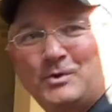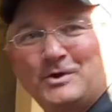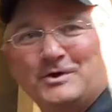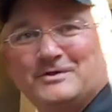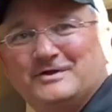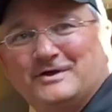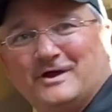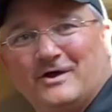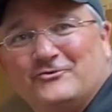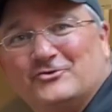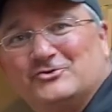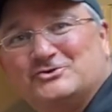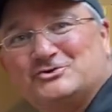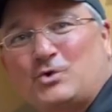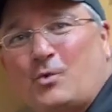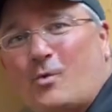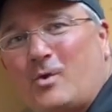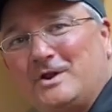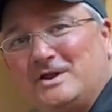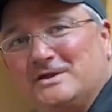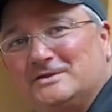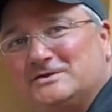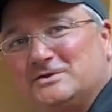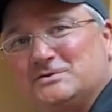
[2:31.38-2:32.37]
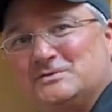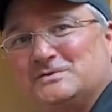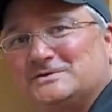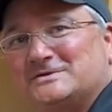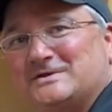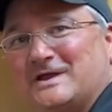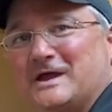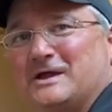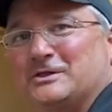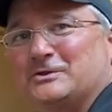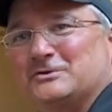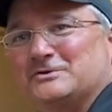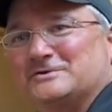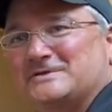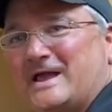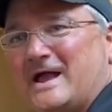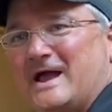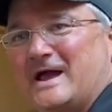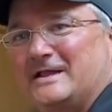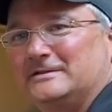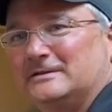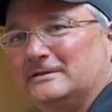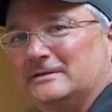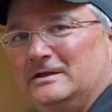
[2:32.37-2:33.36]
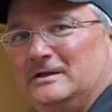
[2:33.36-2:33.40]
the other 22 sailors
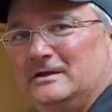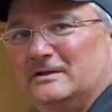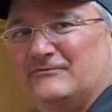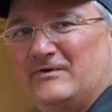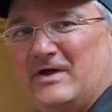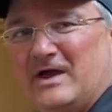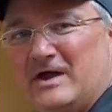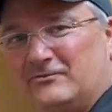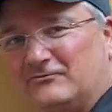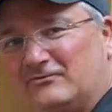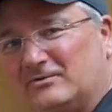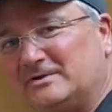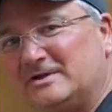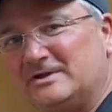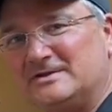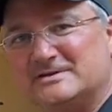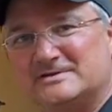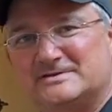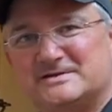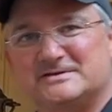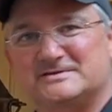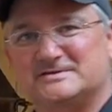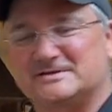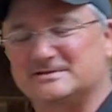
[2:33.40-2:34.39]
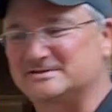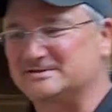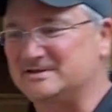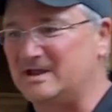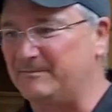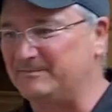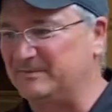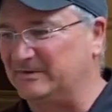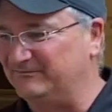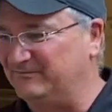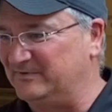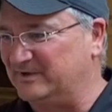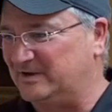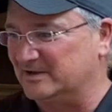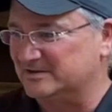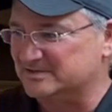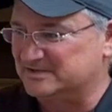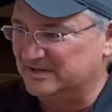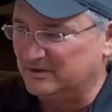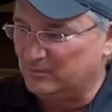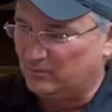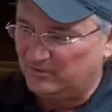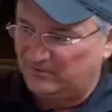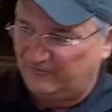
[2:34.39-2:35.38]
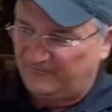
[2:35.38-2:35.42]
had to live. And really this is deceptive because
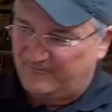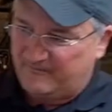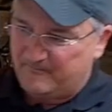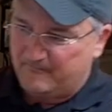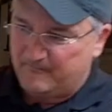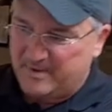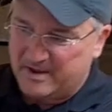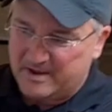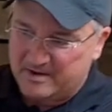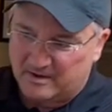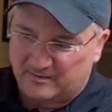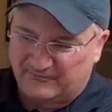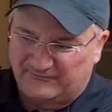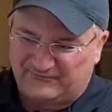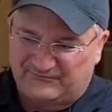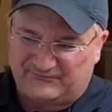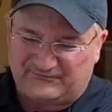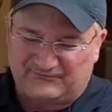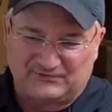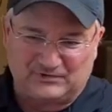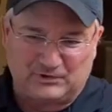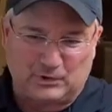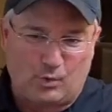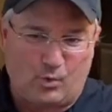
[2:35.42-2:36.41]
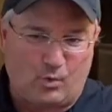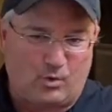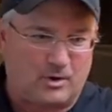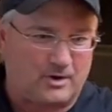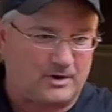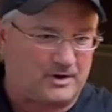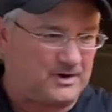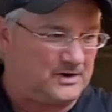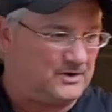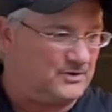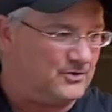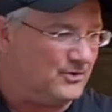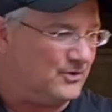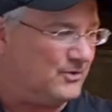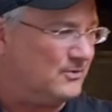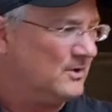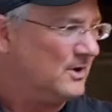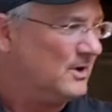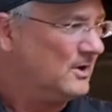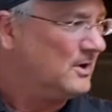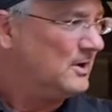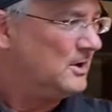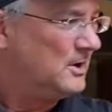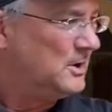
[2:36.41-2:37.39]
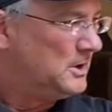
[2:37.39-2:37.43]
there would have been a floor here,
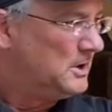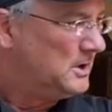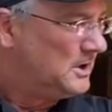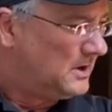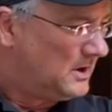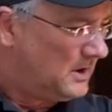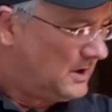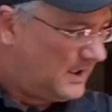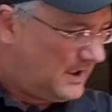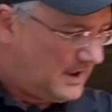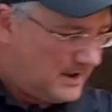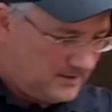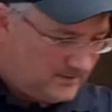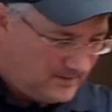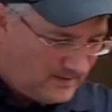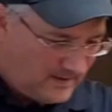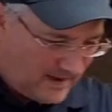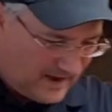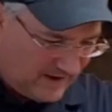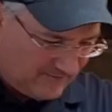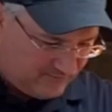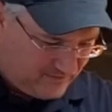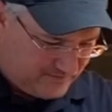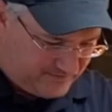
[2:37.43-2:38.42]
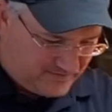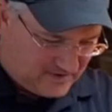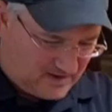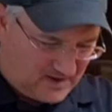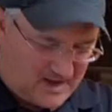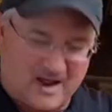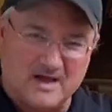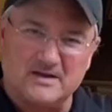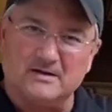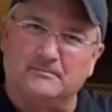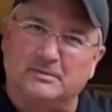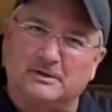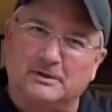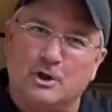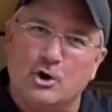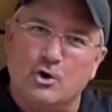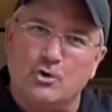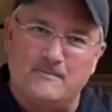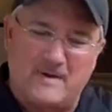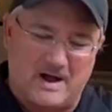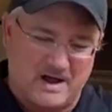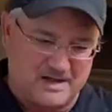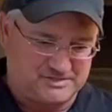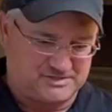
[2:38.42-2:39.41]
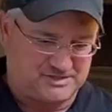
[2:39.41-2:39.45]
and everything kind of below
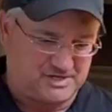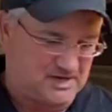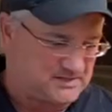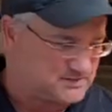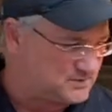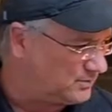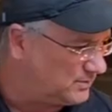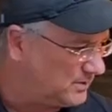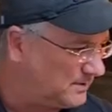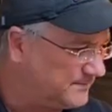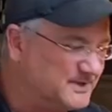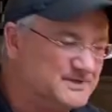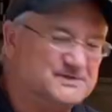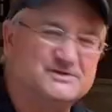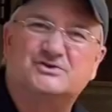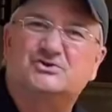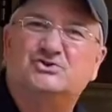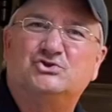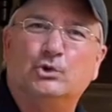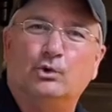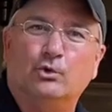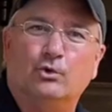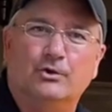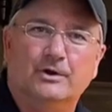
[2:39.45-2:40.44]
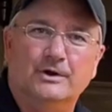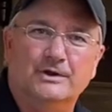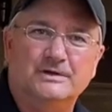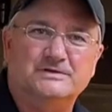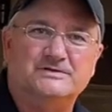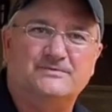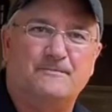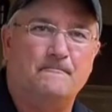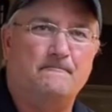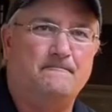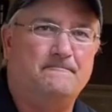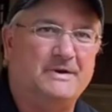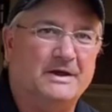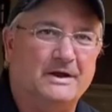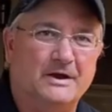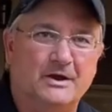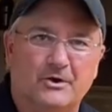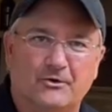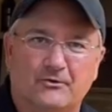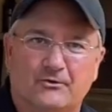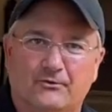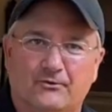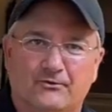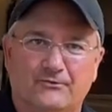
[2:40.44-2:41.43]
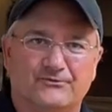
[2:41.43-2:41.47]
my chest would have been storage,
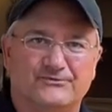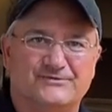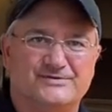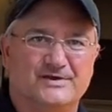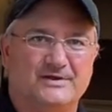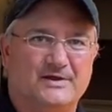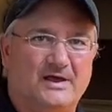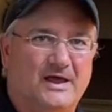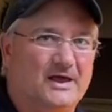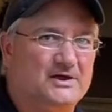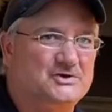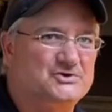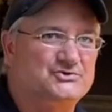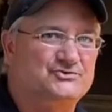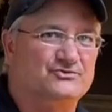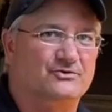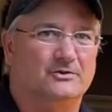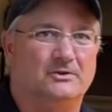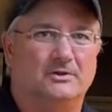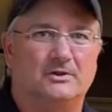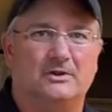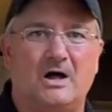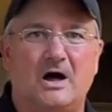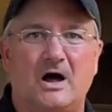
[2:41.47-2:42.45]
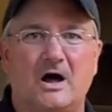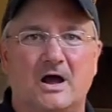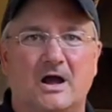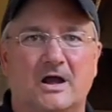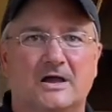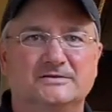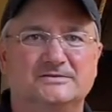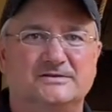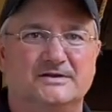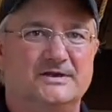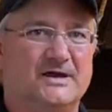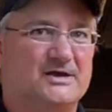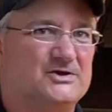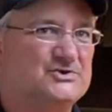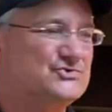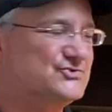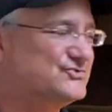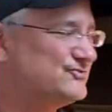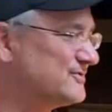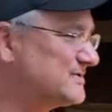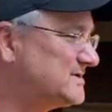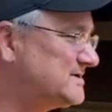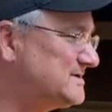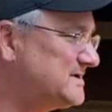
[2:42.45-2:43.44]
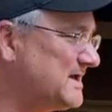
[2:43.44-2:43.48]
barrels and extra lines and
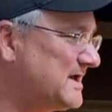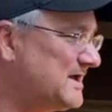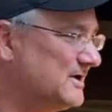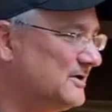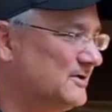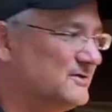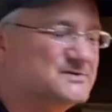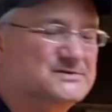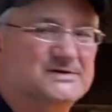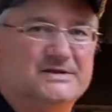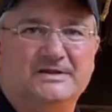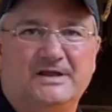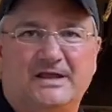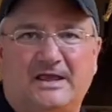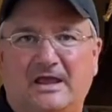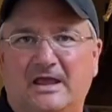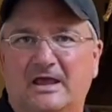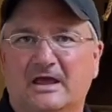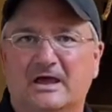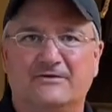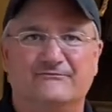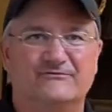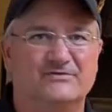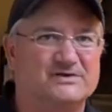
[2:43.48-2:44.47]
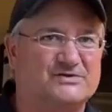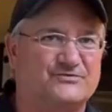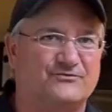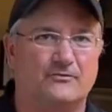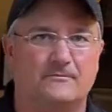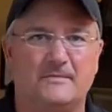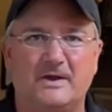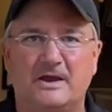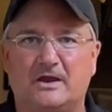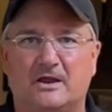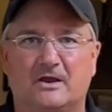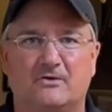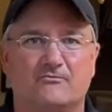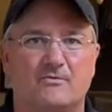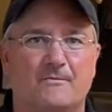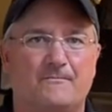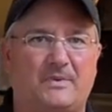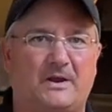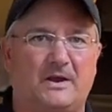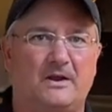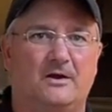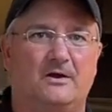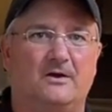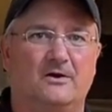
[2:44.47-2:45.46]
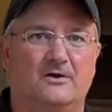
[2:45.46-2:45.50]
extra sails and canvas for making
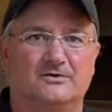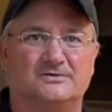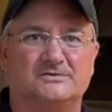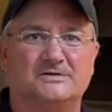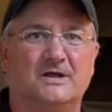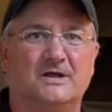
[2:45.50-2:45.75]
repairs,